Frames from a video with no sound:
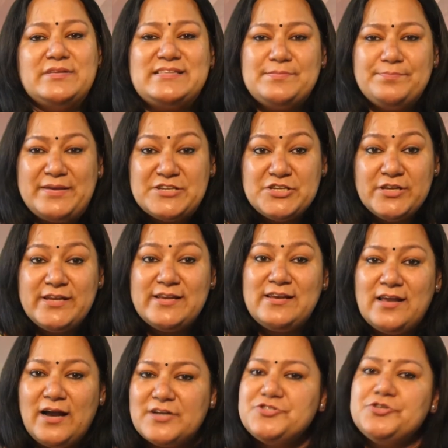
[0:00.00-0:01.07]
especially
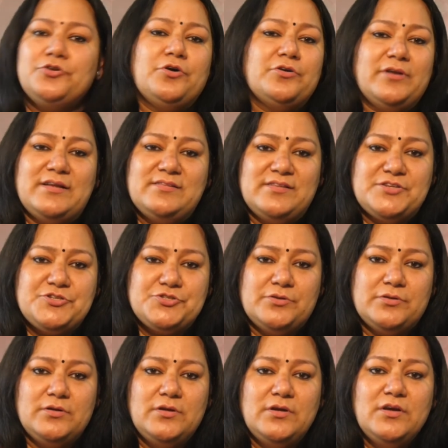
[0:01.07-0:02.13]
in larger
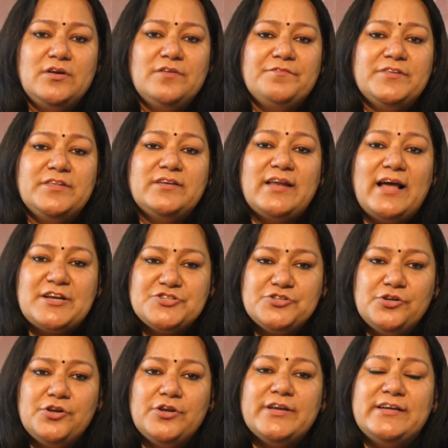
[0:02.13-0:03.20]
organizations with a
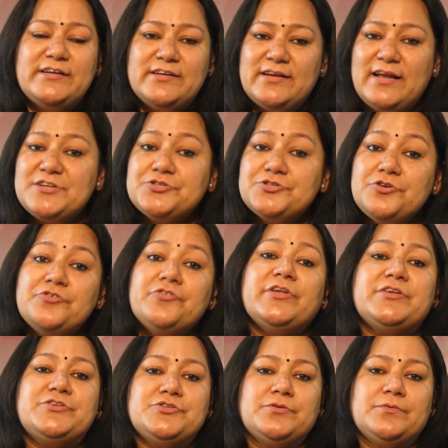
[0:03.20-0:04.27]
national or international
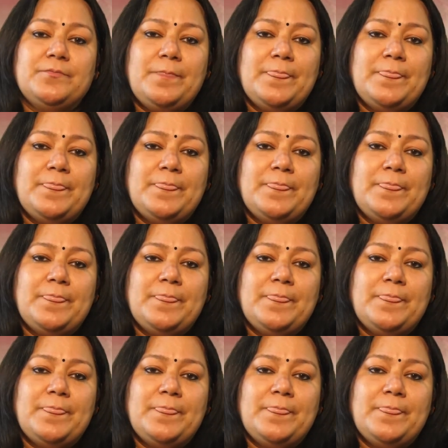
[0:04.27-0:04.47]
reach.